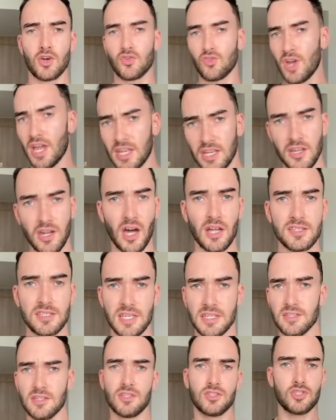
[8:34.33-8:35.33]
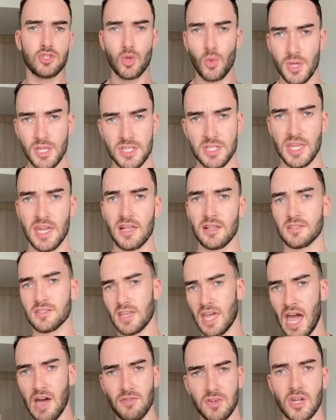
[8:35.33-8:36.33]
creating content, doing sales,
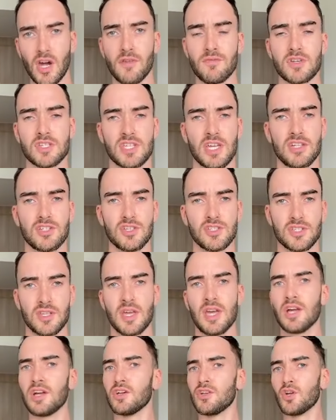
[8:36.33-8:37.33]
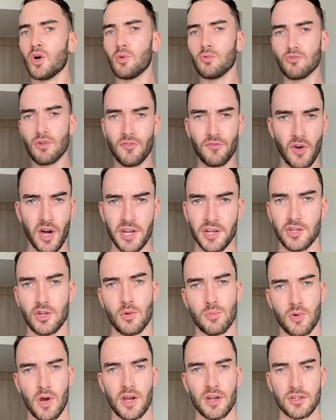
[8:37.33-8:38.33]
having conversations, you know, refining your
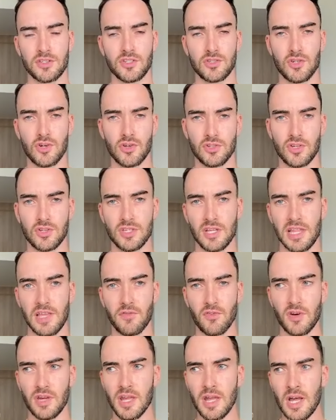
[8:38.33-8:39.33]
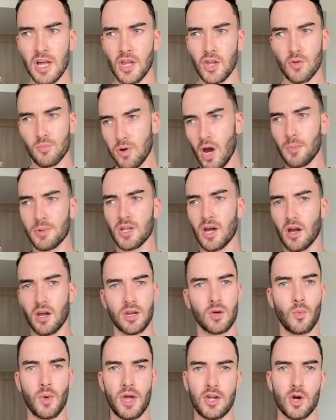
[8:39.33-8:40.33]
product and your, your delivery. You're probably not
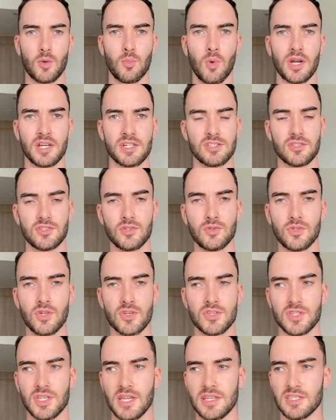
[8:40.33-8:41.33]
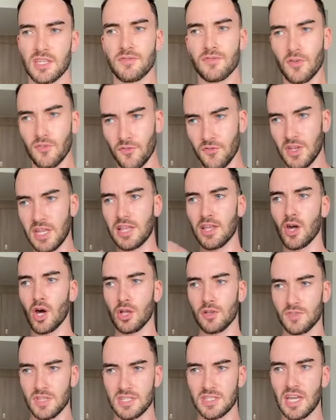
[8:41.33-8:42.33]
going to wake up wanting to do those things if you're feeling all
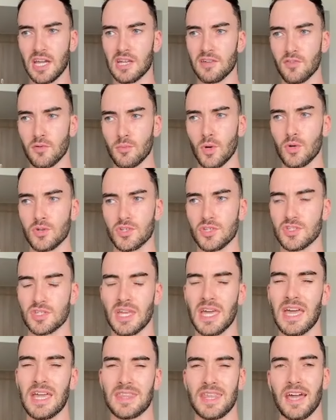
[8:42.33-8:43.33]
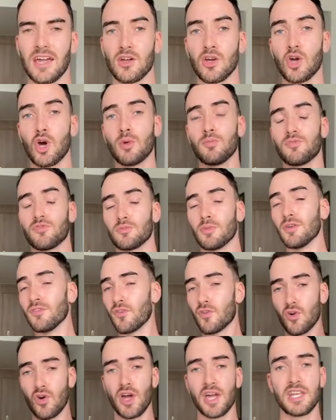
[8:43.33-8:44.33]
of these negative emotions that can come from a
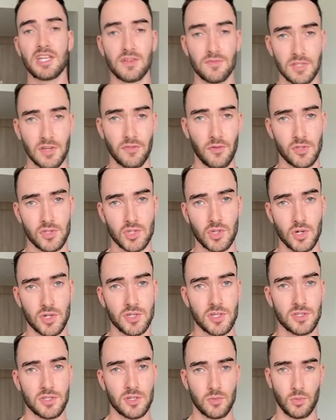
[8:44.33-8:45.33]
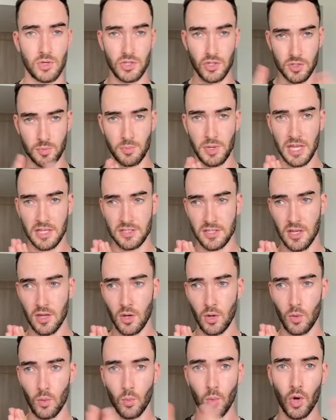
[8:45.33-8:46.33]
variety of different sources. We just picked
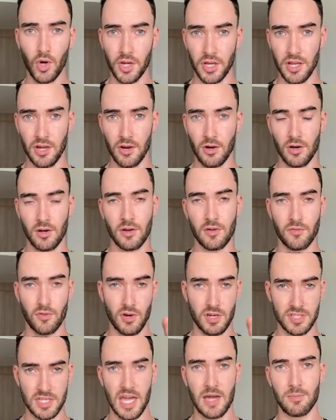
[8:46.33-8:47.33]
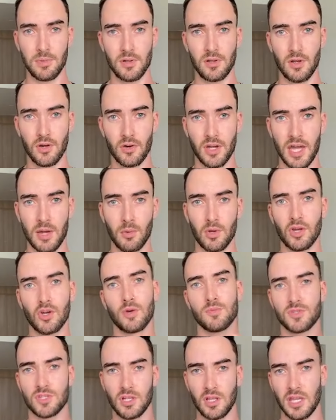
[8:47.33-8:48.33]
one here, for example, okay, when it
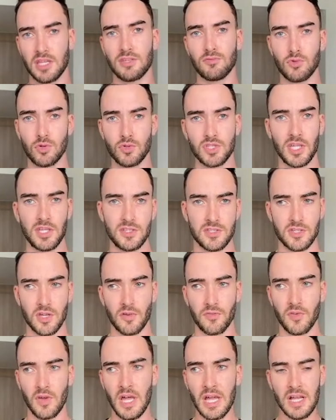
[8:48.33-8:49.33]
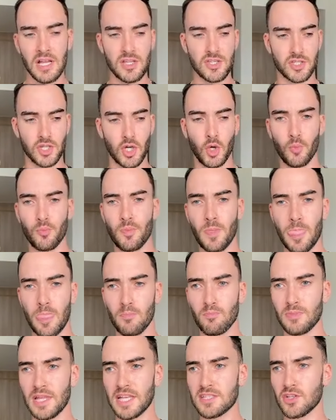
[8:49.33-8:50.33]
comes to like the routine stuff. So
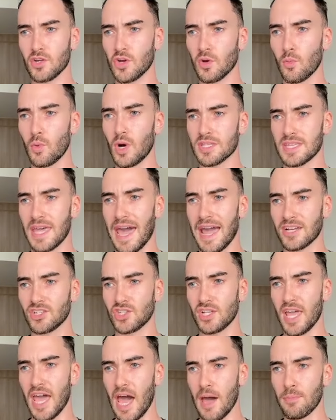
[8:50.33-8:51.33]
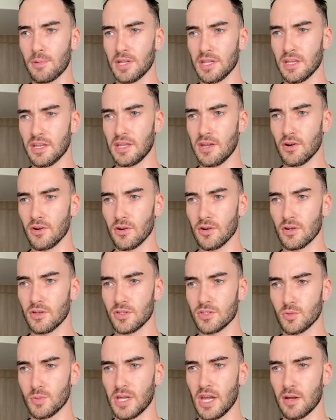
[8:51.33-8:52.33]
Let's look at what's actually happening here.
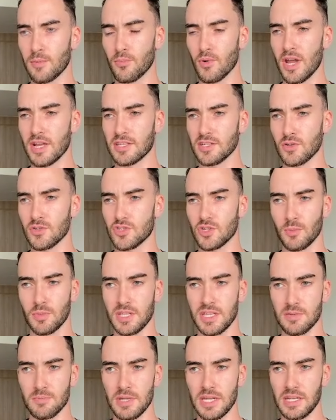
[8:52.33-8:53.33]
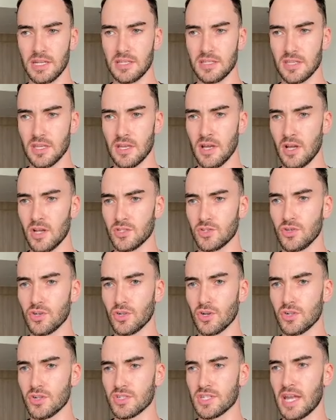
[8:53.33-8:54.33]
So we got to break down some of these meanings so you can
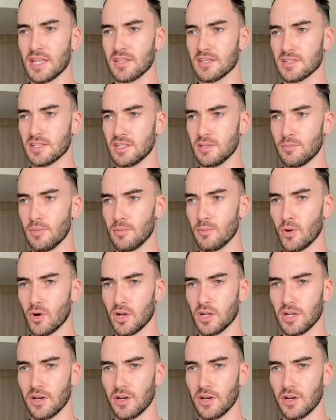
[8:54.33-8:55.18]
understand this a bit more